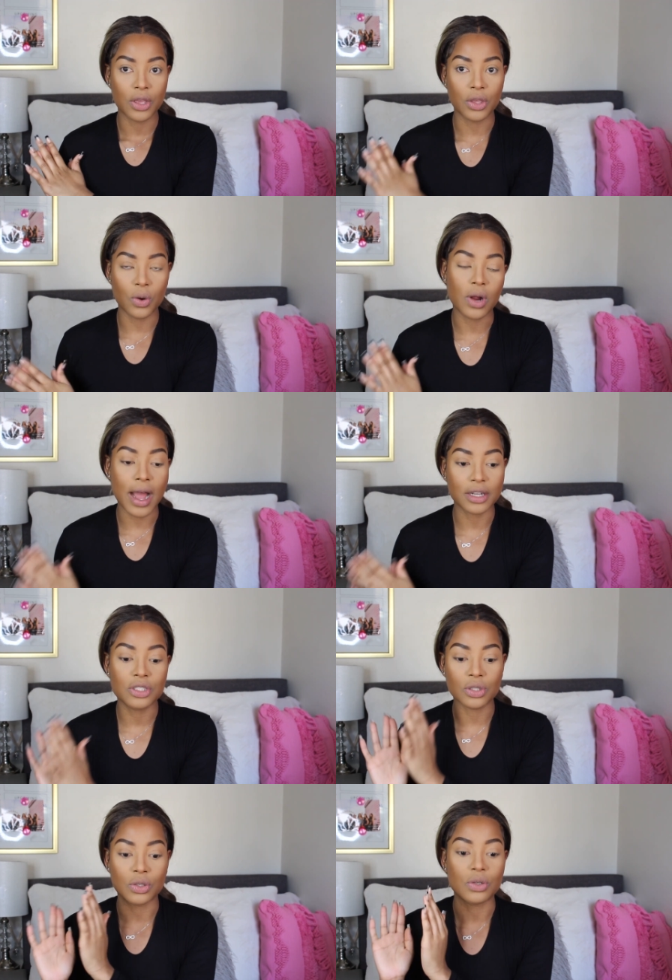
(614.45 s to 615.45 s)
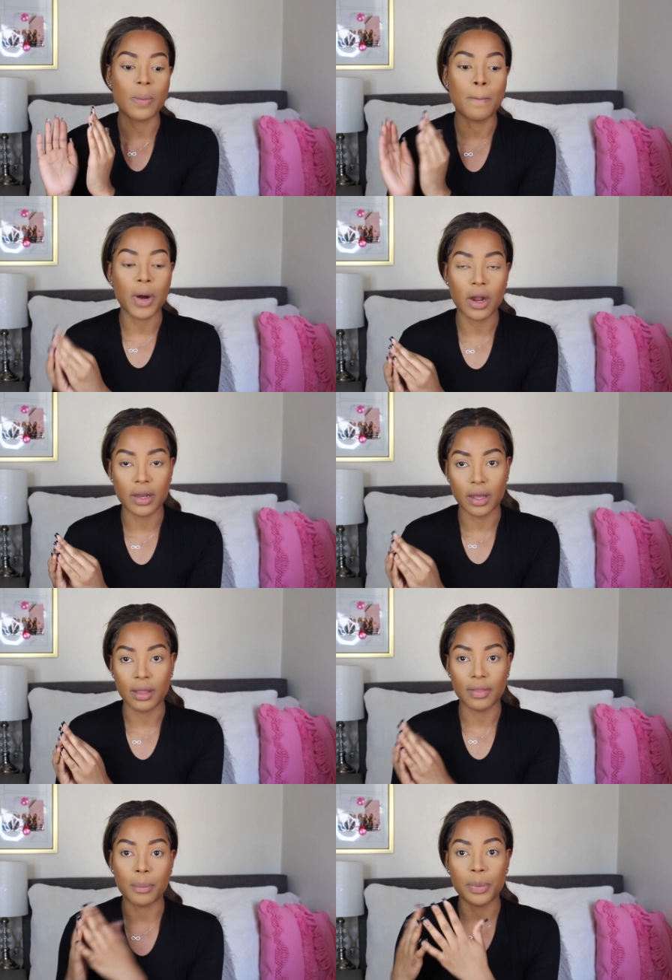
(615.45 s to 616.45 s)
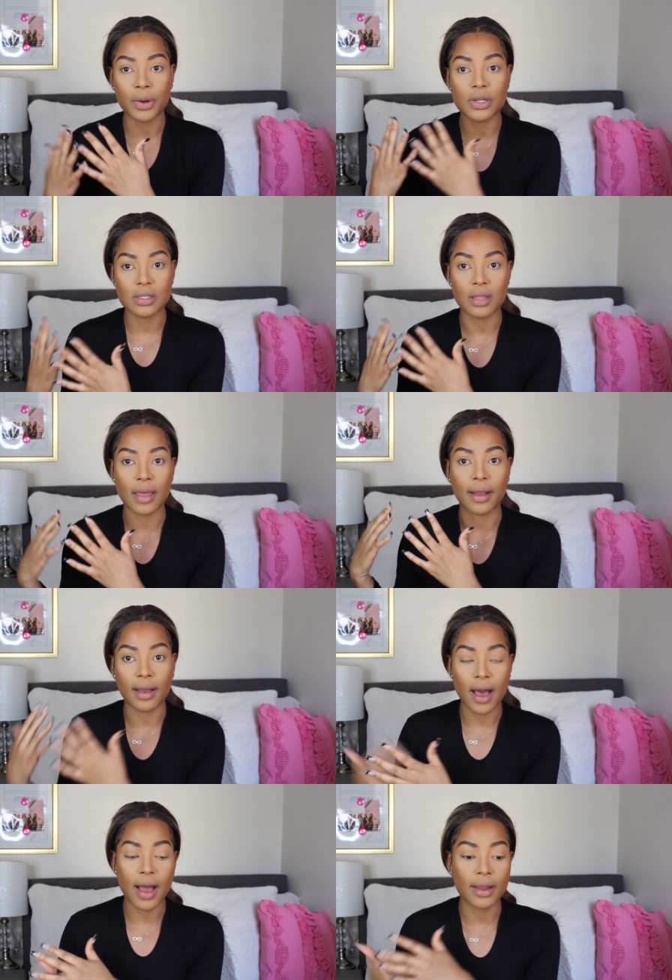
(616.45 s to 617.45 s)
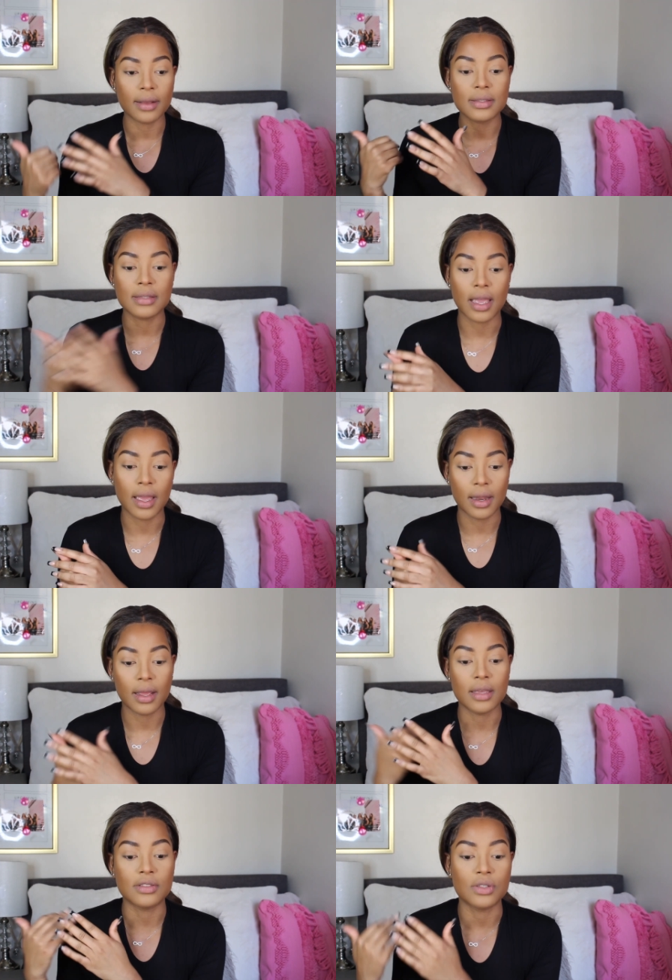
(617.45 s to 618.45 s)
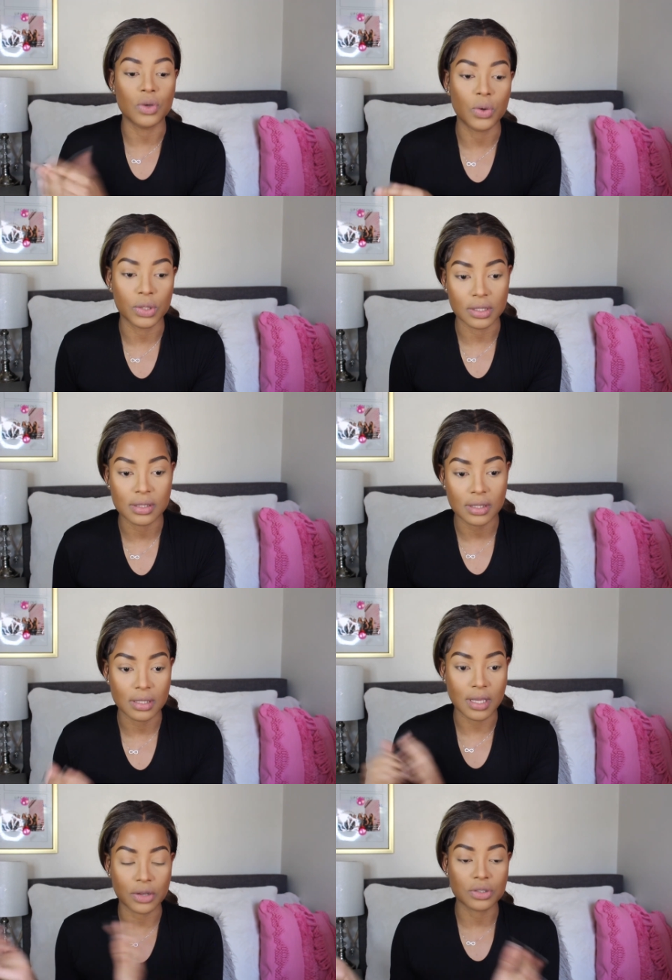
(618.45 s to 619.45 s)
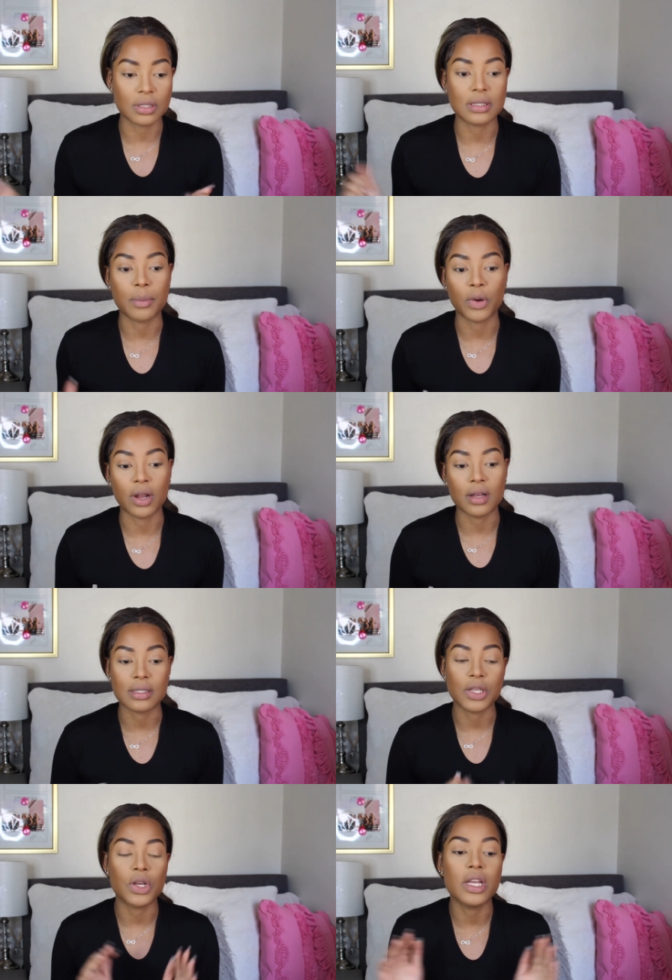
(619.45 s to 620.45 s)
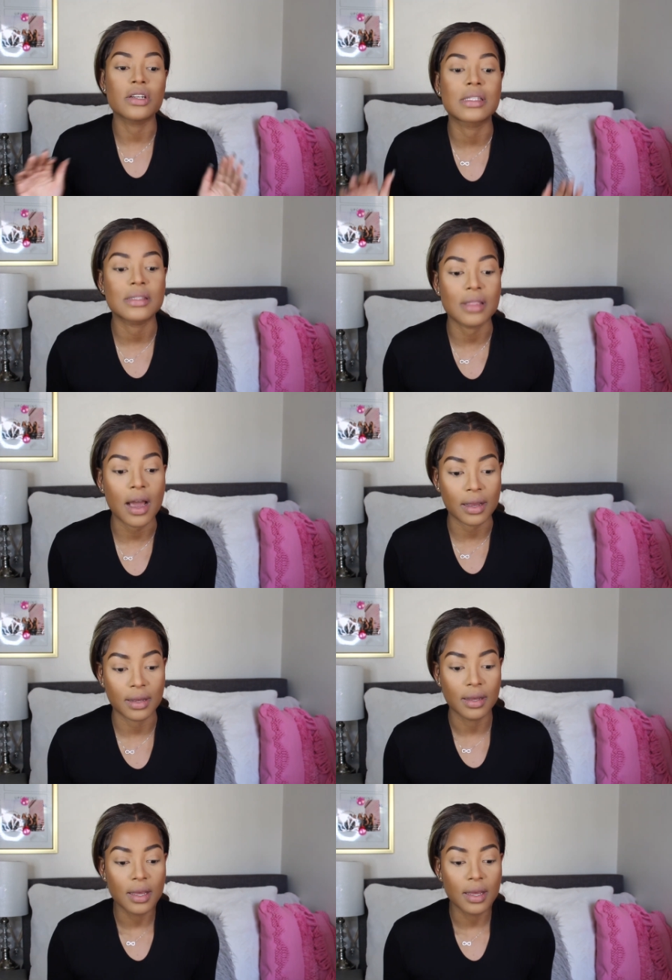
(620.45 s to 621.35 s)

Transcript: your actual partner the person that god said is yours is actually somewhere else and you're here stuck